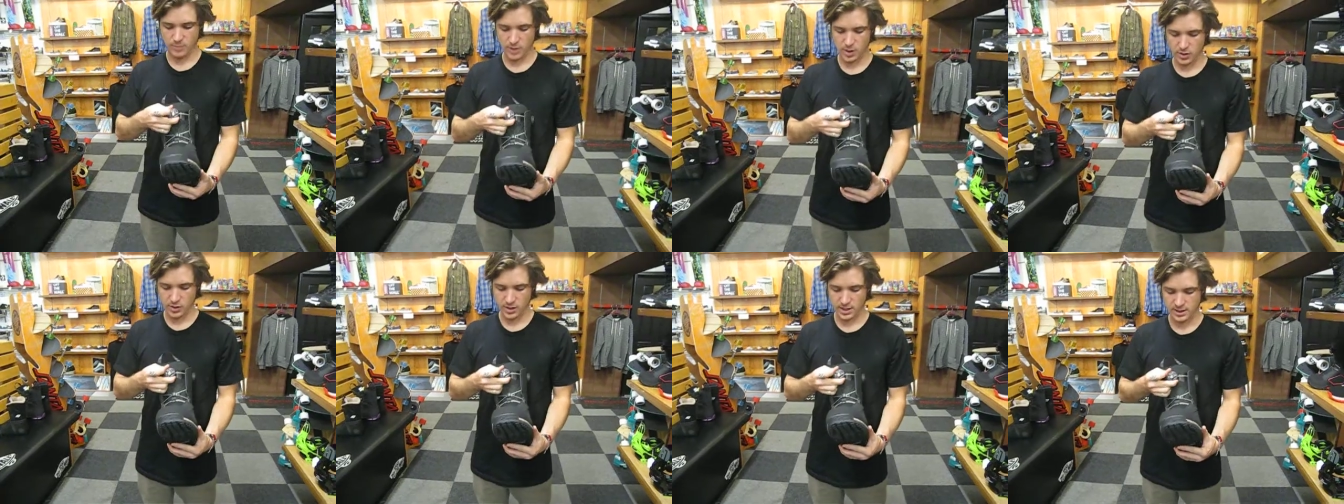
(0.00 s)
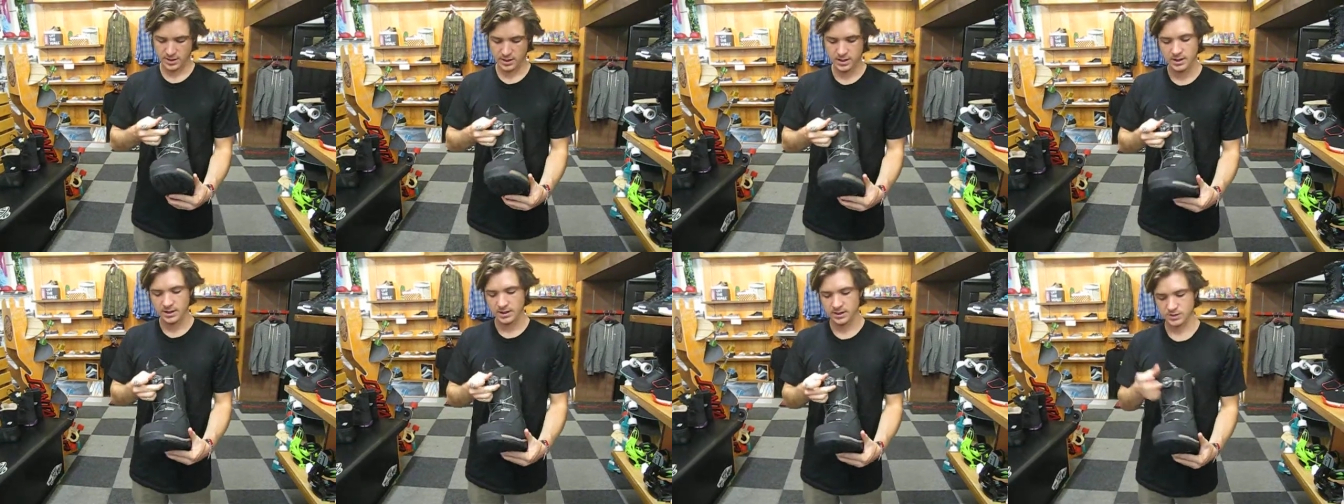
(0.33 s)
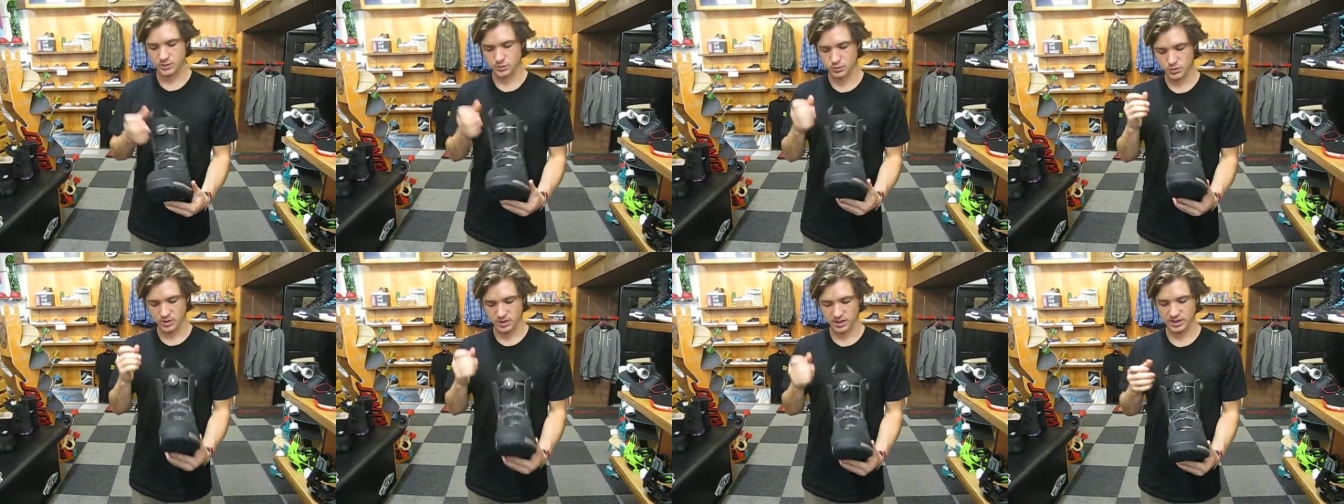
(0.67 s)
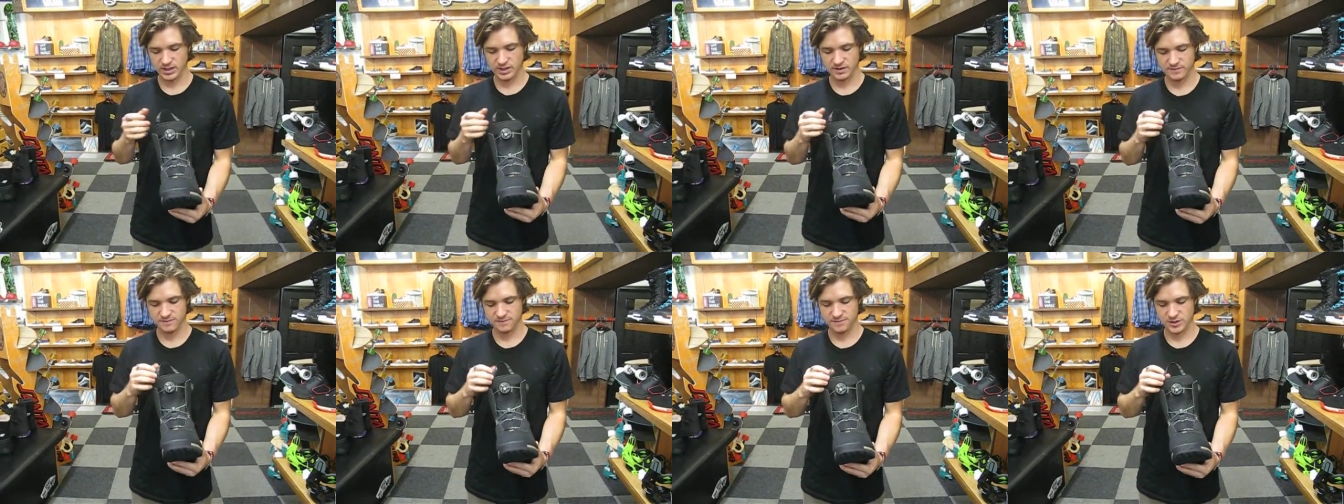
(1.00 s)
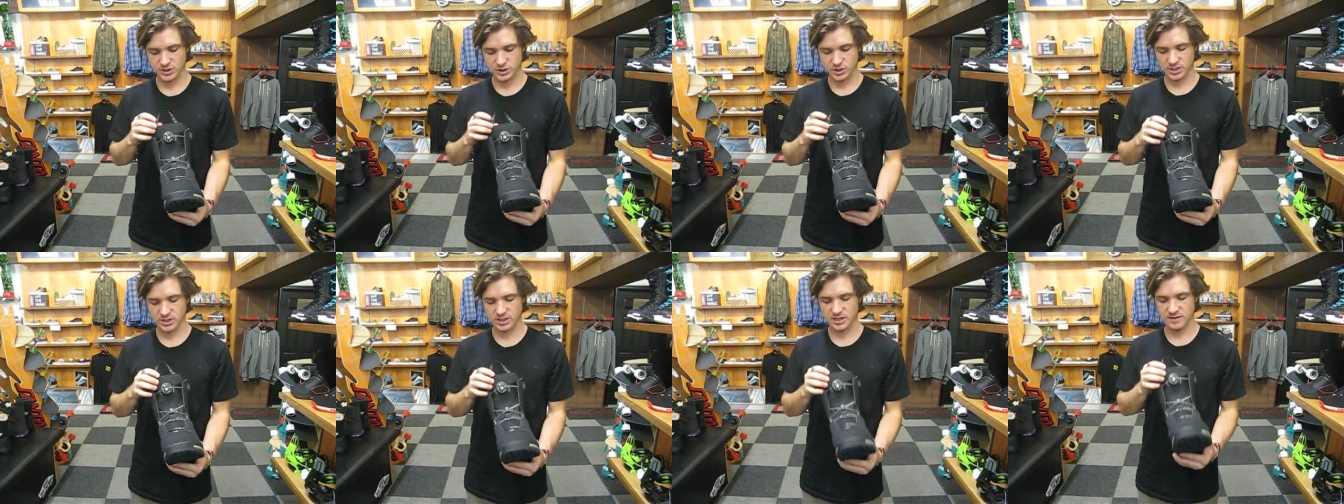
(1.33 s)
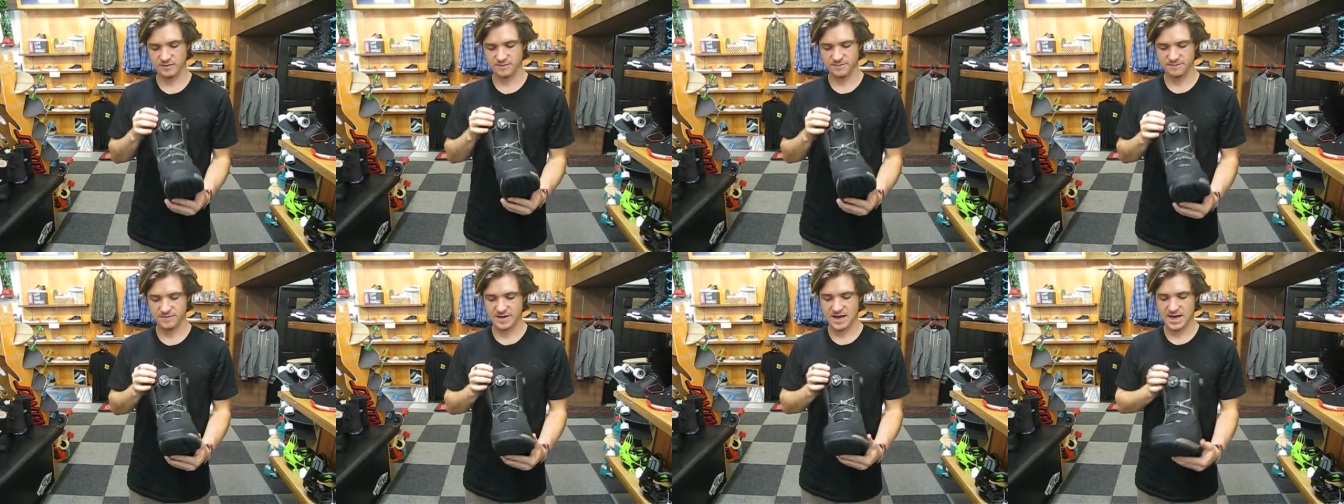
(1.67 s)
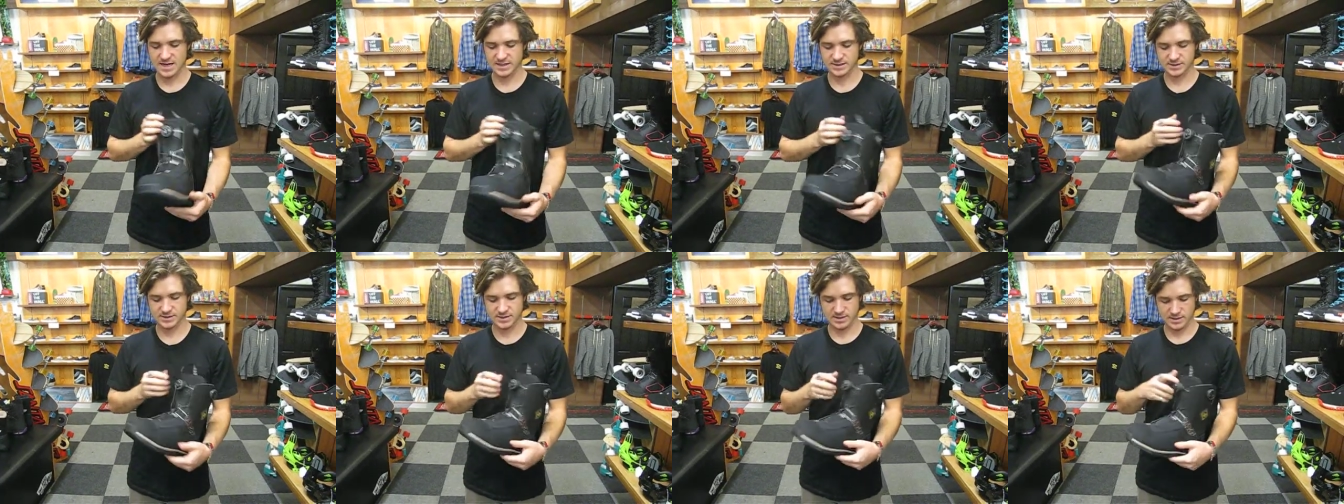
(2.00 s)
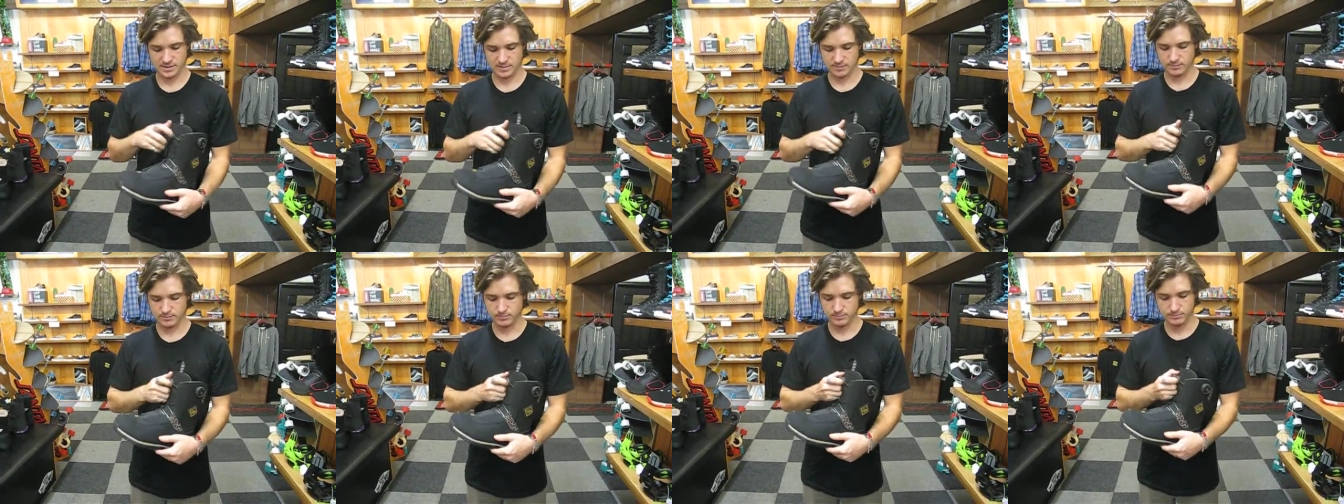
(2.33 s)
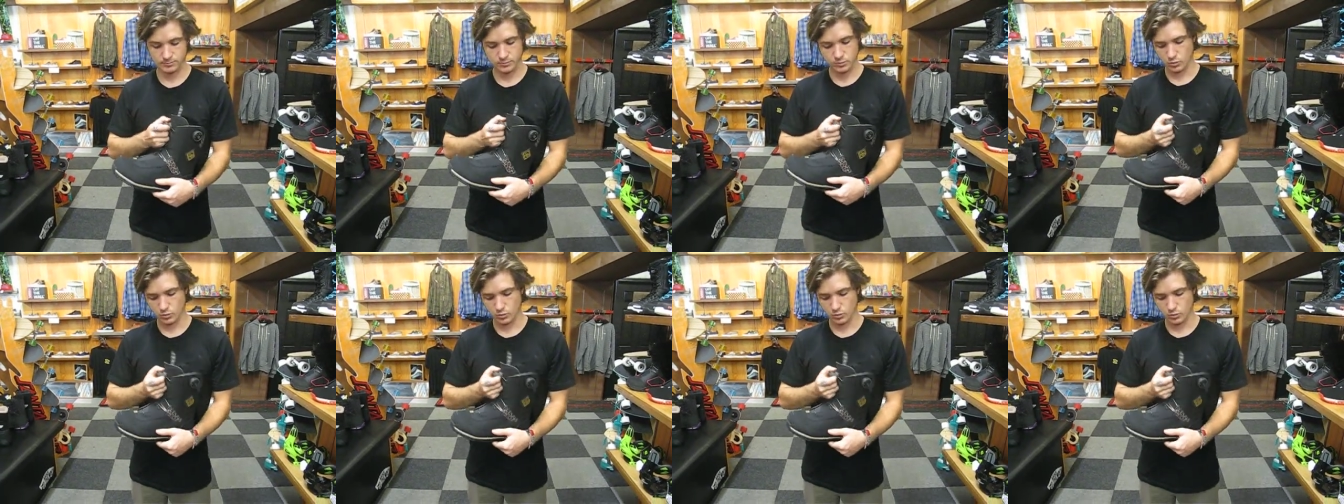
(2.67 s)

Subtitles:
boa, it's really efficient and fast and